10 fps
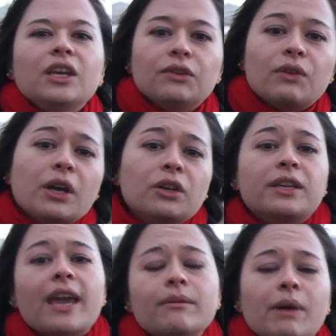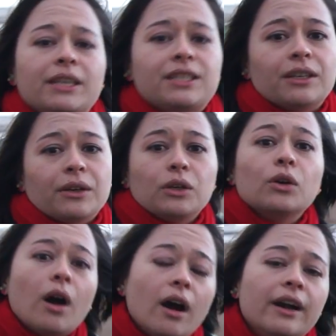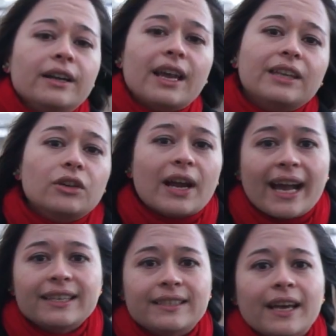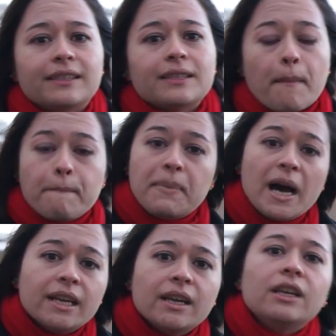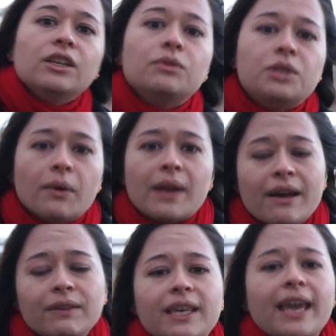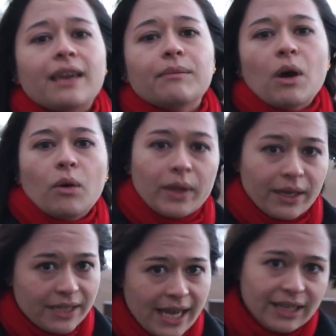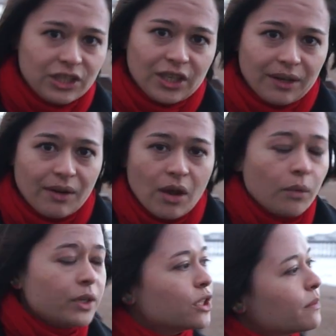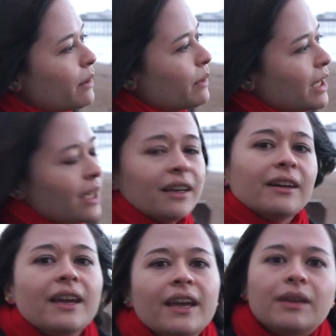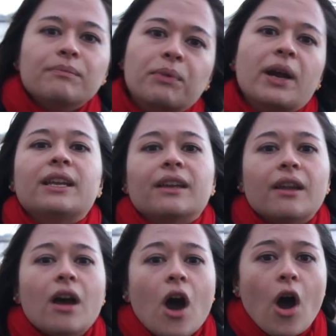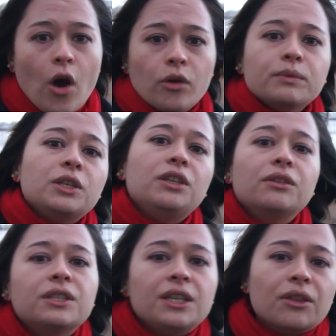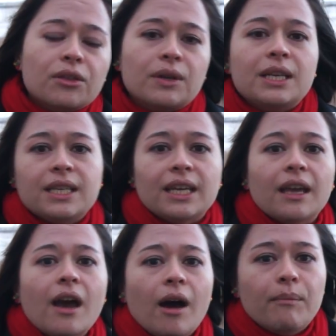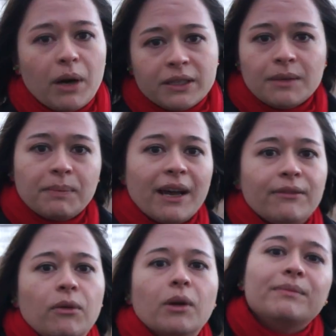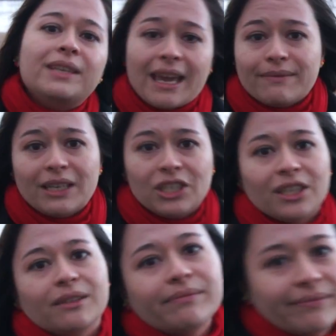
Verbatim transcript: You've got your game idea, your art, and your assets, but you don't have a game without an engine, which is why we're here in Brighton, home to Unity 3D, a multi-platform game engine.